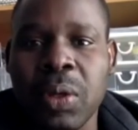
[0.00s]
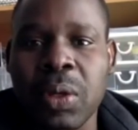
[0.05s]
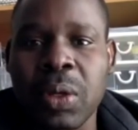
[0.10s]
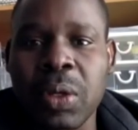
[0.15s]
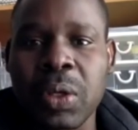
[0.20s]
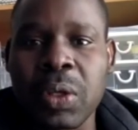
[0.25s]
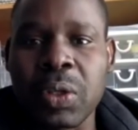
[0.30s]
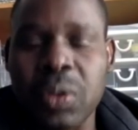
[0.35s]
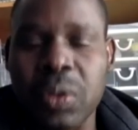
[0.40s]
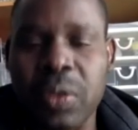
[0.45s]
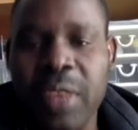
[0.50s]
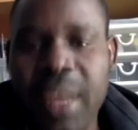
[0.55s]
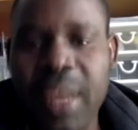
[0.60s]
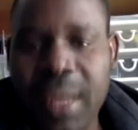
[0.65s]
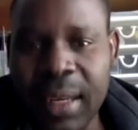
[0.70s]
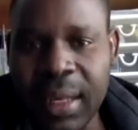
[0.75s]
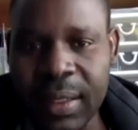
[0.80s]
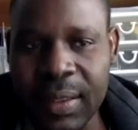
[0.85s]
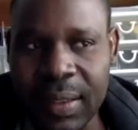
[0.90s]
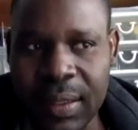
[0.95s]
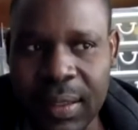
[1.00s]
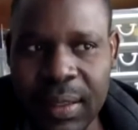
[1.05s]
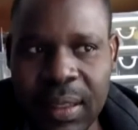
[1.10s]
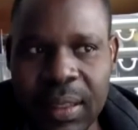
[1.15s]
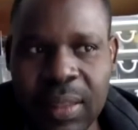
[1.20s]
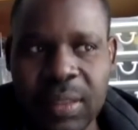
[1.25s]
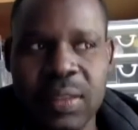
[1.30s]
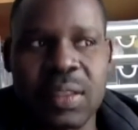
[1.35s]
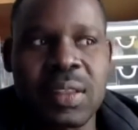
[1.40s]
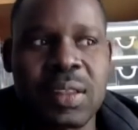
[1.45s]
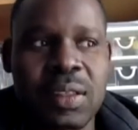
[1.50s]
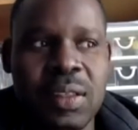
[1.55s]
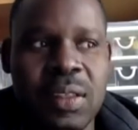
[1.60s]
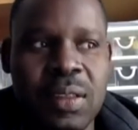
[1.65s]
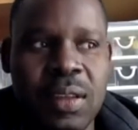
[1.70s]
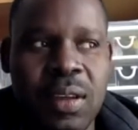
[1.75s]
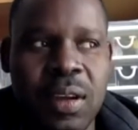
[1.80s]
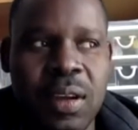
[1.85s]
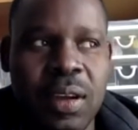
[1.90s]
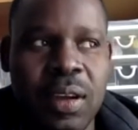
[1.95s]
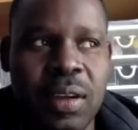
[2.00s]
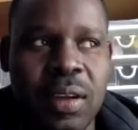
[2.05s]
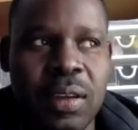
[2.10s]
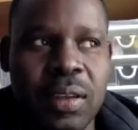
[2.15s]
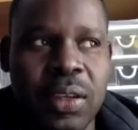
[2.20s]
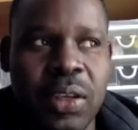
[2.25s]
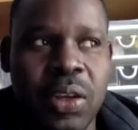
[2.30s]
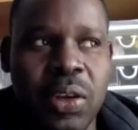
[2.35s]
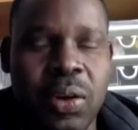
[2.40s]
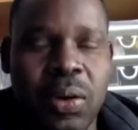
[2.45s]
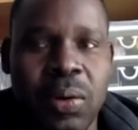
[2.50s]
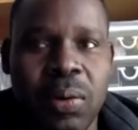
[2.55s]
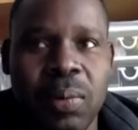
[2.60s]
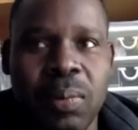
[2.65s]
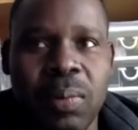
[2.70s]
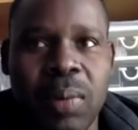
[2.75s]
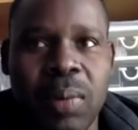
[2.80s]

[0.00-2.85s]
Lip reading: So there is this, you know,